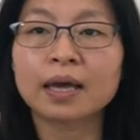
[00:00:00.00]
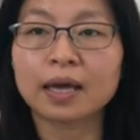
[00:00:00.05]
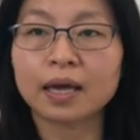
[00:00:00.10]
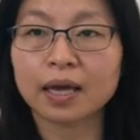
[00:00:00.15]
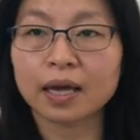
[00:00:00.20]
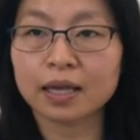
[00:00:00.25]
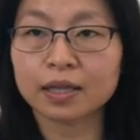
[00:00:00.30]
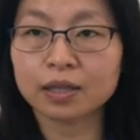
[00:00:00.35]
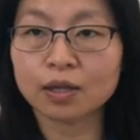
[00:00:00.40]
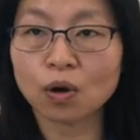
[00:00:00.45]

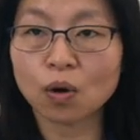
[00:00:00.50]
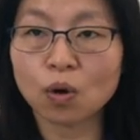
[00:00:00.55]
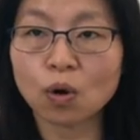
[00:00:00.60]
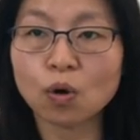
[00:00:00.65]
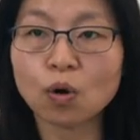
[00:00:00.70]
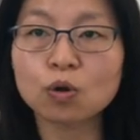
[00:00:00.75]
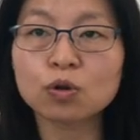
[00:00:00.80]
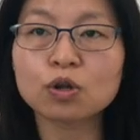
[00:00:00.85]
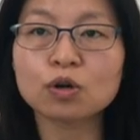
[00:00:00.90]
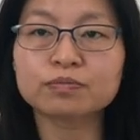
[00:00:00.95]
and
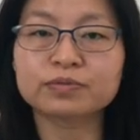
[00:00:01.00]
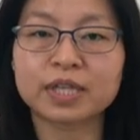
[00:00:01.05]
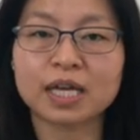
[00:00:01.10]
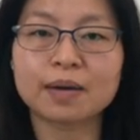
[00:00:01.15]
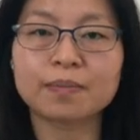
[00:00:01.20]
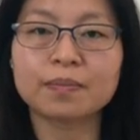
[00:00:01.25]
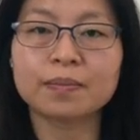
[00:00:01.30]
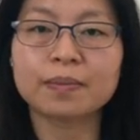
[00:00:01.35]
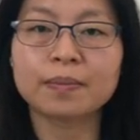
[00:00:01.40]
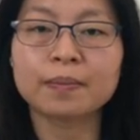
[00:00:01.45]
all of
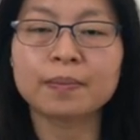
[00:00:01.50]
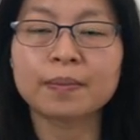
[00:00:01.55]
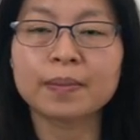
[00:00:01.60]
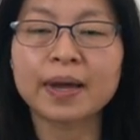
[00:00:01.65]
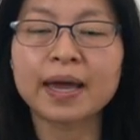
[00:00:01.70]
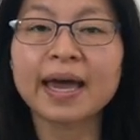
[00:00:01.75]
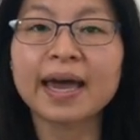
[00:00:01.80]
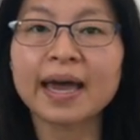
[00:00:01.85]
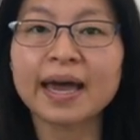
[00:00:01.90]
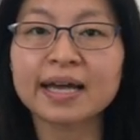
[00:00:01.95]
them
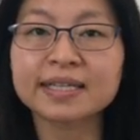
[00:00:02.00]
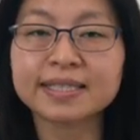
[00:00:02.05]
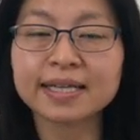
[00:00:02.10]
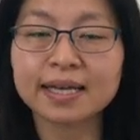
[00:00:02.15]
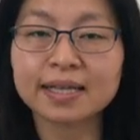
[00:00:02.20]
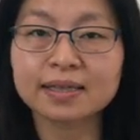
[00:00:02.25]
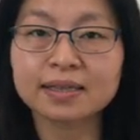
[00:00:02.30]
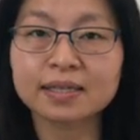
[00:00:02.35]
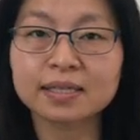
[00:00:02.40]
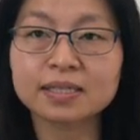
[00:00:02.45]
has
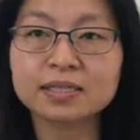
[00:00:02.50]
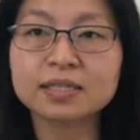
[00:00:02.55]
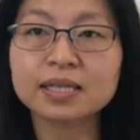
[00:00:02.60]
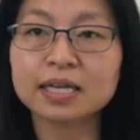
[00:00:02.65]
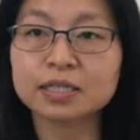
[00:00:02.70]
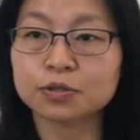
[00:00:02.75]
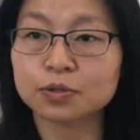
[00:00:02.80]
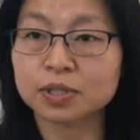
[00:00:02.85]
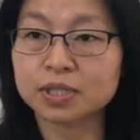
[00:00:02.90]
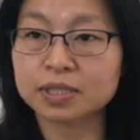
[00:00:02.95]
at least
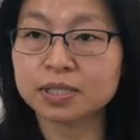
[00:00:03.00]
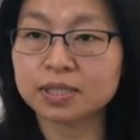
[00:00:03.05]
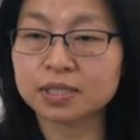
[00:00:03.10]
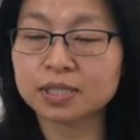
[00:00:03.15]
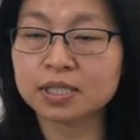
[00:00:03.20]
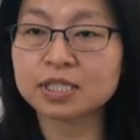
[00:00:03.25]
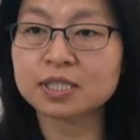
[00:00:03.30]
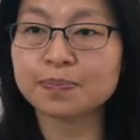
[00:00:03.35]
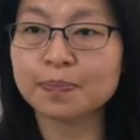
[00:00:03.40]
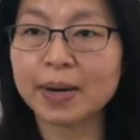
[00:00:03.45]
actually
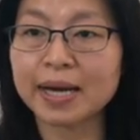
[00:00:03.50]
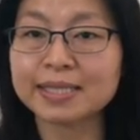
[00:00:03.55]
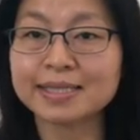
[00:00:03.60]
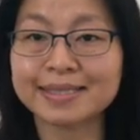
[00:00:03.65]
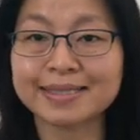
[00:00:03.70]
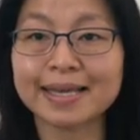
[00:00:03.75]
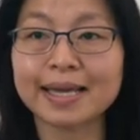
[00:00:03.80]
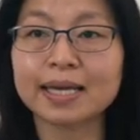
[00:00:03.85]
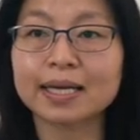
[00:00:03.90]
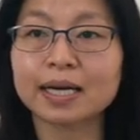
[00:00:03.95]
six byte
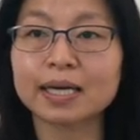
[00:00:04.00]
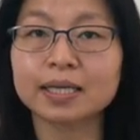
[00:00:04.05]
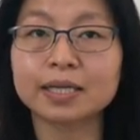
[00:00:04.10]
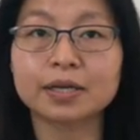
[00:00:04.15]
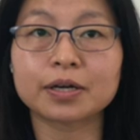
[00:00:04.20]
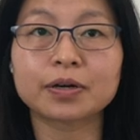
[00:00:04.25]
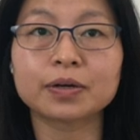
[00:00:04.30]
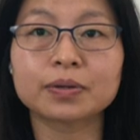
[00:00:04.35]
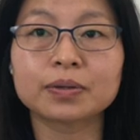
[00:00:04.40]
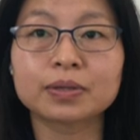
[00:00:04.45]
data
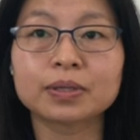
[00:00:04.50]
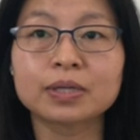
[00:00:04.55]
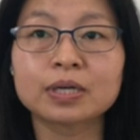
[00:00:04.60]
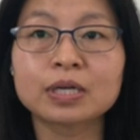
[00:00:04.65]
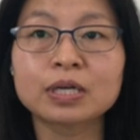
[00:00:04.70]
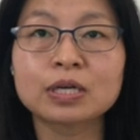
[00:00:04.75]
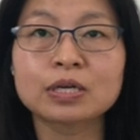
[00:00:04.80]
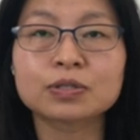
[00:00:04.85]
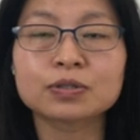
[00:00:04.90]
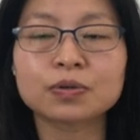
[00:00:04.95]
here.
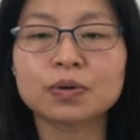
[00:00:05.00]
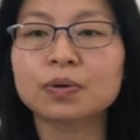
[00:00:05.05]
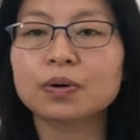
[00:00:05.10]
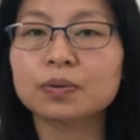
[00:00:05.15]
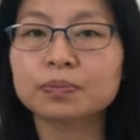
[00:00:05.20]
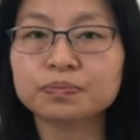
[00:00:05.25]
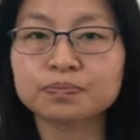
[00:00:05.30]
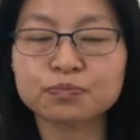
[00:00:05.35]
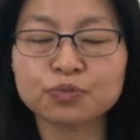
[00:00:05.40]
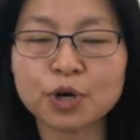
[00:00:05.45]

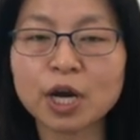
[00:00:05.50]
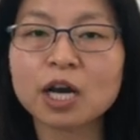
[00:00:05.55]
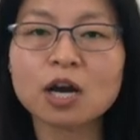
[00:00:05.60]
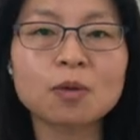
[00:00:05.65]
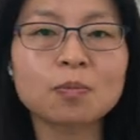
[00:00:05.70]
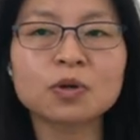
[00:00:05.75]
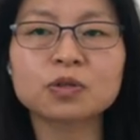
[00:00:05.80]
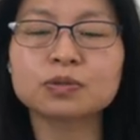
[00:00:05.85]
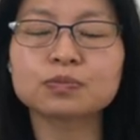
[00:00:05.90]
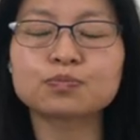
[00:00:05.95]
So
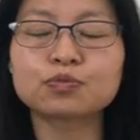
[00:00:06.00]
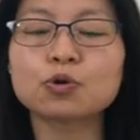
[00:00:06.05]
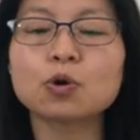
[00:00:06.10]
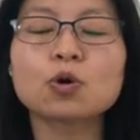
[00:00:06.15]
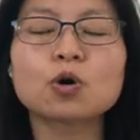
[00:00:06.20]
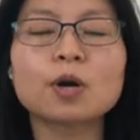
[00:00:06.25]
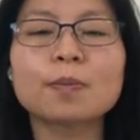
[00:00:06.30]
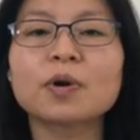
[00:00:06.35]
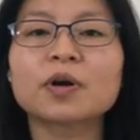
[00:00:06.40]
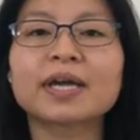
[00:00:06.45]
programmer,
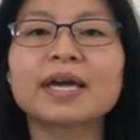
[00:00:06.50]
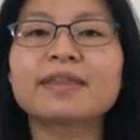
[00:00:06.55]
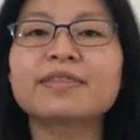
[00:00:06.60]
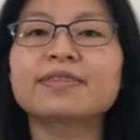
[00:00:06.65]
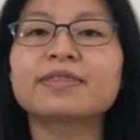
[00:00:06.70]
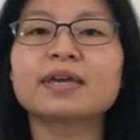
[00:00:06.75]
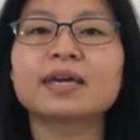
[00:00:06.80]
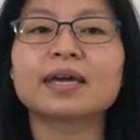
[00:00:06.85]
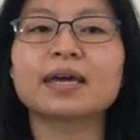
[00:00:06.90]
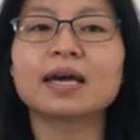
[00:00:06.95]
programmer can
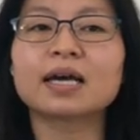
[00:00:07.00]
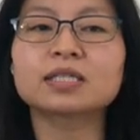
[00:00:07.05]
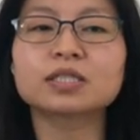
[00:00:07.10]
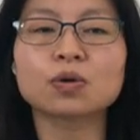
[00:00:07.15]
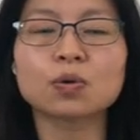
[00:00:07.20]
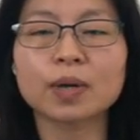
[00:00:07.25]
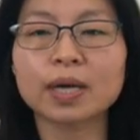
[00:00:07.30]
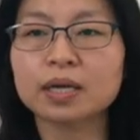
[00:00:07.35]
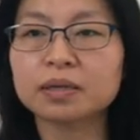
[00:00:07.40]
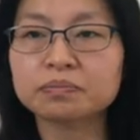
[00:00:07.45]
think as,
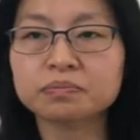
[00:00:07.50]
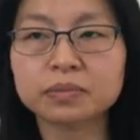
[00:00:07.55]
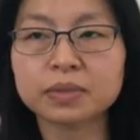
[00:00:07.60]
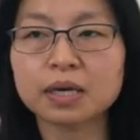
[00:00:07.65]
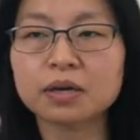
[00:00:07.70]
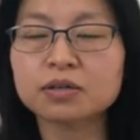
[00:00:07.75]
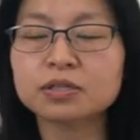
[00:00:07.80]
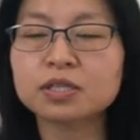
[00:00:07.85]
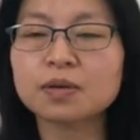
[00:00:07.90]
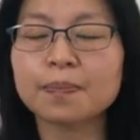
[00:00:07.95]
okay,
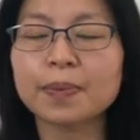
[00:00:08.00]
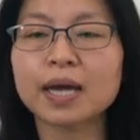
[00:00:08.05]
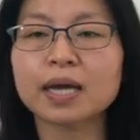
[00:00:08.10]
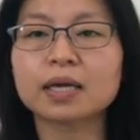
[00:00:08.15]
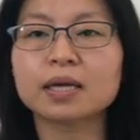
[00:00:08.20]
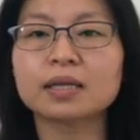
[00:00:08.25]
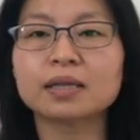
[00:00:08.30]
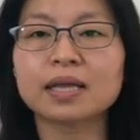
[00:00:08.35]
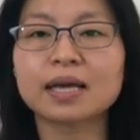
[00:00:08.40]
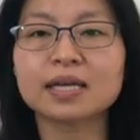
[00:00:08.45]
there is a
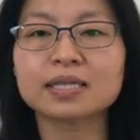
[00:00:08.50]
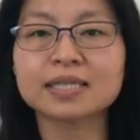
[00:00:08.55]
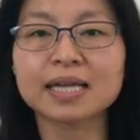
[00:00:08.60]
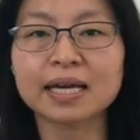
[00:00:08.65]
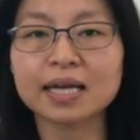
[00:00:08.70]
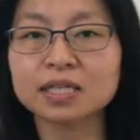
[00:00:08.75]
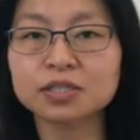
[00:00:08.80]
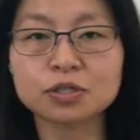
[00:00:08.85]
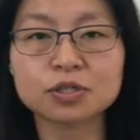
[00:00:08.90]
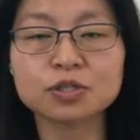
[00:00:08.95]
packet length, I
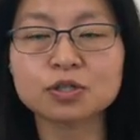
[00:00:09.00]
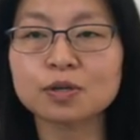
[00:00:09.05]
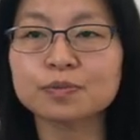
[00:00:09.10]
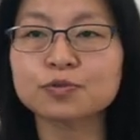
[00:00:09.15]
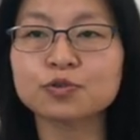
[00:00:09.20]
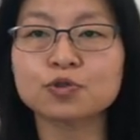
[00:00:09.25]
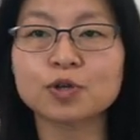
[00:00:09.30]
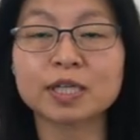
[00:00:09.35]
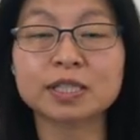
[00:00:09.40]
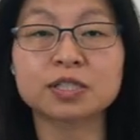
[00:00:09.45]
can just
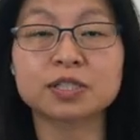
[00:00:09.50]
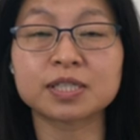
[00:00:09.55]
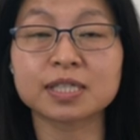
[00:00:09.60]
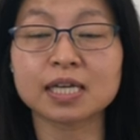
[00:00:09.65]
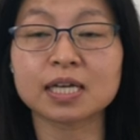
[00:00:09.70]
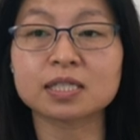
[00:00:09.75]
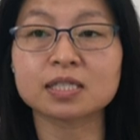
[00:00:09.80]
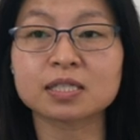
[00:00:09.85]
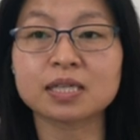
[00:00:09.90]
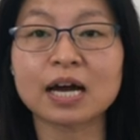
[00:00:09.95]
subtract
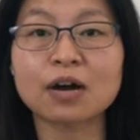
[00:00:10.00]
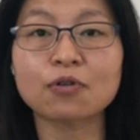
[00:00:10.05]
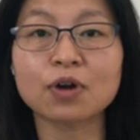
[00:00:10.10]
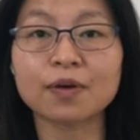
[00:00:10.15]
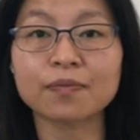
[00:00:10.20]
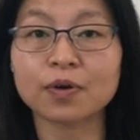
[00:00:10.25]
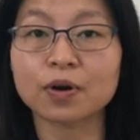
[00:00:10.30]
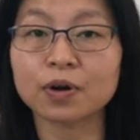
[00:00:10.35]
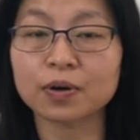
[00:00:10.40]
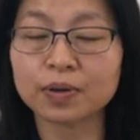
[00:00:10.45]
six.
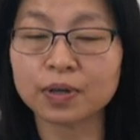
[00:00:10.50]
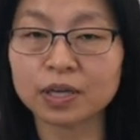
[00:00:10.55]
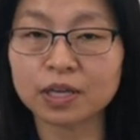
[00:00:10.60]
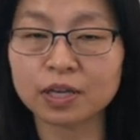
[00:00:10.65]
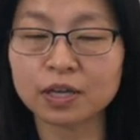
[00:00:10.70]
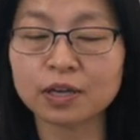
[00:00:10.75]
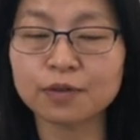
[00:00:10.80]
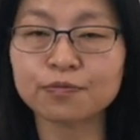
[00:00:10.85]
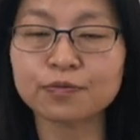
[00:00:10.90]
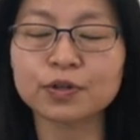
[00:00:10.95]
However,
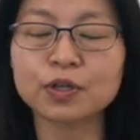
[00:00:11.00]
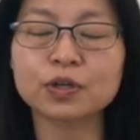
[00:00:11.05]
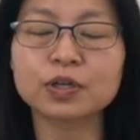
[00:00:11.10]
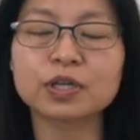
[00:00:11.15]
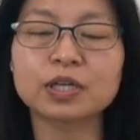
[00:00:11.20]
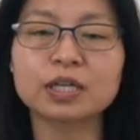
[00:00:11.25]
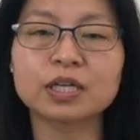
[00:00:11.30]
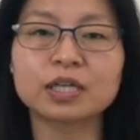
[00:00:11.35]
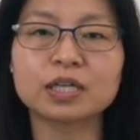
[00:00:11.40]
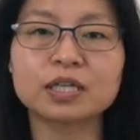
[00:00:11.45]
if an,
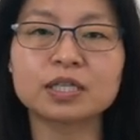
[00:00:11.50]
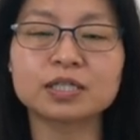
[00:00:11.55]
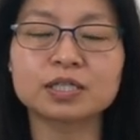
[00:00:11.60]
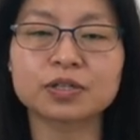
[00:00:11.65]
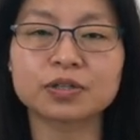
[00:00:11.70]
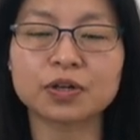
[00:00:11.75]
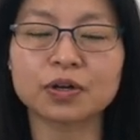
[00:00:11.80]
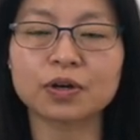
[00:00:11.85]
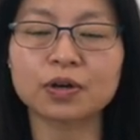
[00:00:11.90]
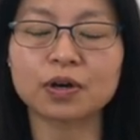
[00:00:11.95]
it is
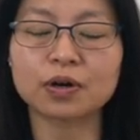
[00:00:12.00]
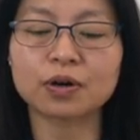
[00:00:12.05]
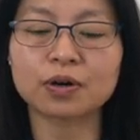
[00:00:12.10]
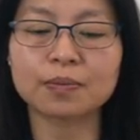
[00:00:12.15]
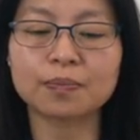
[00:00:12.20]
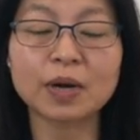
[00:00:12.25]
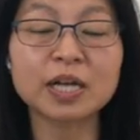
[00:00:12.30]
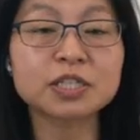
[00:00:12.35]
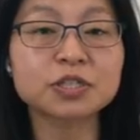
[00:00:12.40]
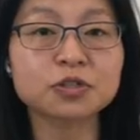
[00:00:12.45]
a uh,
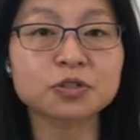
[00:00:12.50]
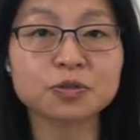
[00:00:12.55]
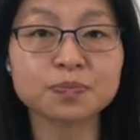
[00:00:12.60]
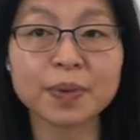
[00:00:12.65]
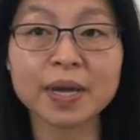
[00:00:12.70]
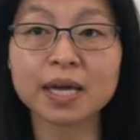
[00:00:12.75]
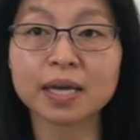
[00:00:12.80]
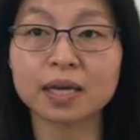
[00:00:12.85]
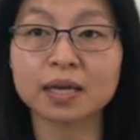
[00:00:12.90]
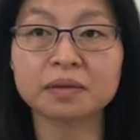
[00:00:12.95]
malicious
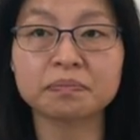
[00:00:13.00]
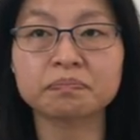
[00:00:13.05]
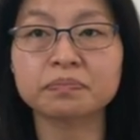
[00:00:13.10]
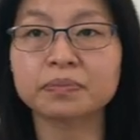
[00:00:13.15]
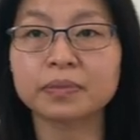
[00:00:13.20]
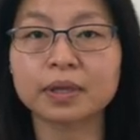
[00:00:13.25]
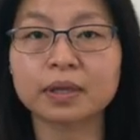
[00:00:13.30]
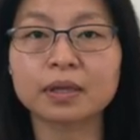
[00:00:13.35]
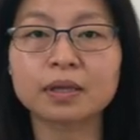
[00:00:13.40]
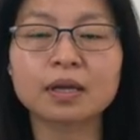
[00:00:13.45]
packet,
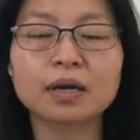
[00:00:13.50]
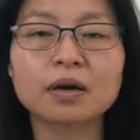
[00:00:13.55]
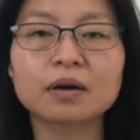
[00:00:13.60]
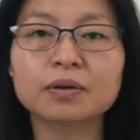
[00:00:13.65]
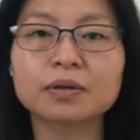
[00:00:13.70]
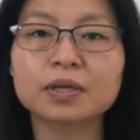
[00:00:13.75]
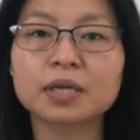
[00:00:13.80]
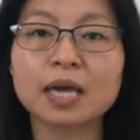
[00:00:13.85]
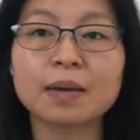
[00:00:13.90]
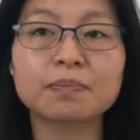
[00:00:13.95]
uh,
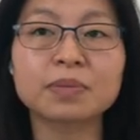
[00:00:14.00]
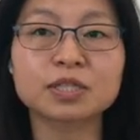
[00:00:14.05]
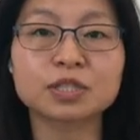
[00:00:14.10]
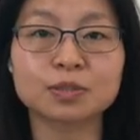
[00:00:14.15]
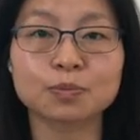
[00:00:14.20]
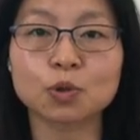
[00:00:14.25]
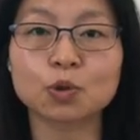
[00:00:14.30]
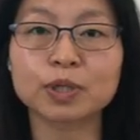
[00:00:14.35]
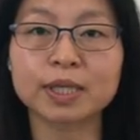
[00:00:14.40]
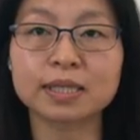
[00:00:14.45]
it can be
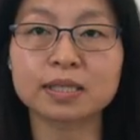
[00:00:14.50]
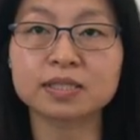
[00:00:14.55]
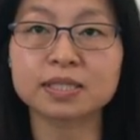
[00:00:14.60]
smaller than the